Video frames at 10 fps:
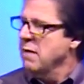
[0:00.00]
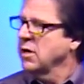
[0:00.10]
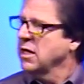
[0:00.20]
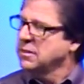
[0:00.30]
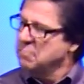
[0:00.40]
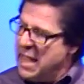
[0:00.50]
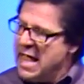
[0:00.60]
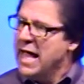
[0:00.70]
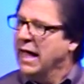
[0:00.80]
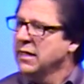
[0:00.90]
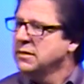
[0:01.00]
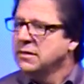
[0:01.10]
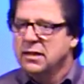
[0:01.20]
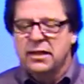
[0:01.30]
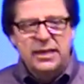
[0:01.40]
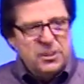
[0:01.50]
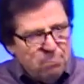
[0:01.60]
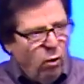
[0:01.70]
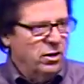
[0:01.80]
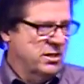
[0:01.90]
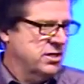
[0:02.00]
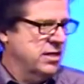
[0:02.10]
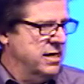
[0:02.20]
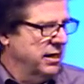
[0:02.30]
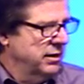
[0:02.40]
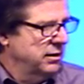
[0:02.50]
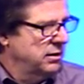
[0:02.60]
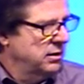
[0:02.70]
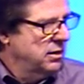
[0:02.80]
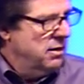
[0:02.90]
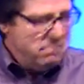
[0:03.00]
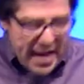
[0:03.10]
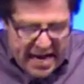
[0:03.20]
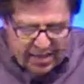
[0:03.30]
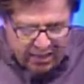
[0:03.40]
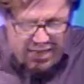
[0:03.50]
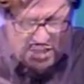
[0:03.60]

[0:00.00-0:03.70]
Because man is born in sin. Man can't